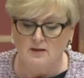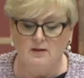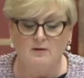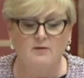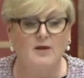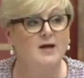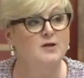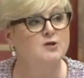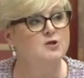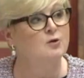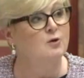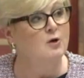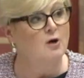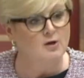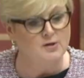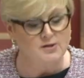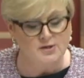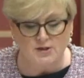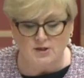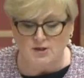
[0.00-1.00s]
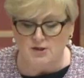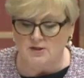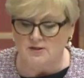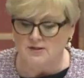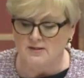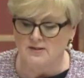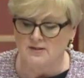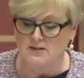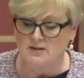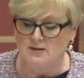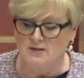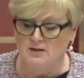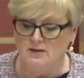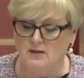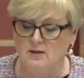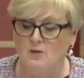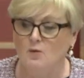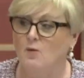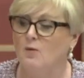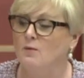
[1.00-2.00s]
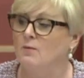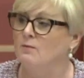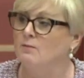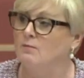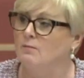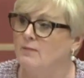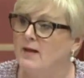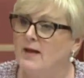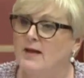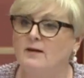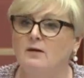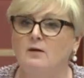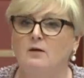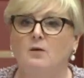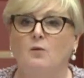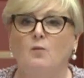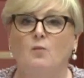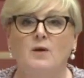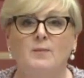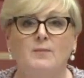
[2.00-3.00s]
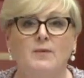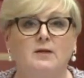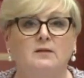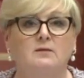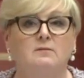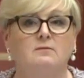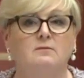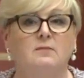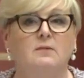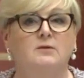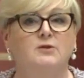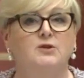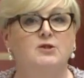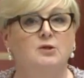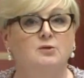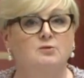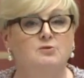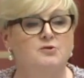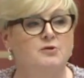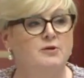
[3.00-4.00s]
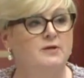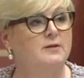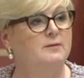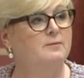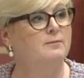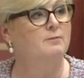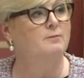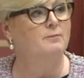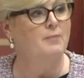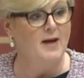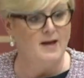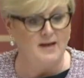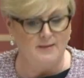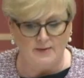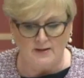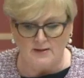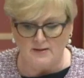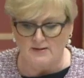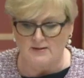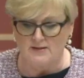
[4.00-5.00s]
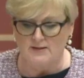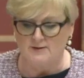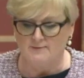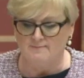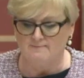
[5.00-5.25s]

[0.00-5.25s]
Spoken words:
They took hostages, men, women, children, babies.